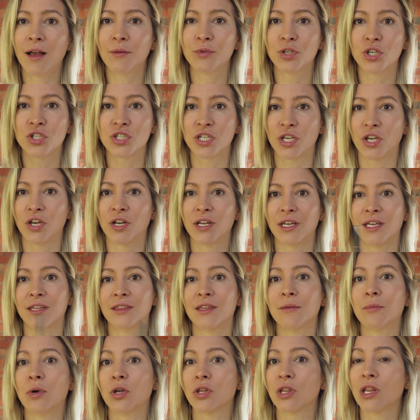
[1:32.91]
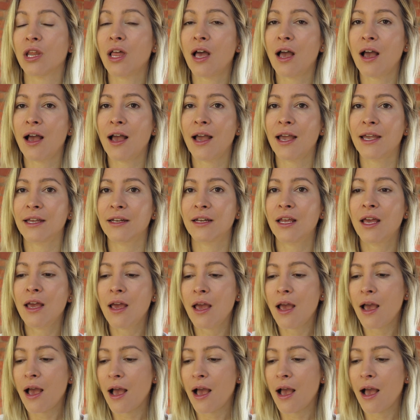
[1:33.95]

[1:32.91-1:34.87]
Usually you got to get them online,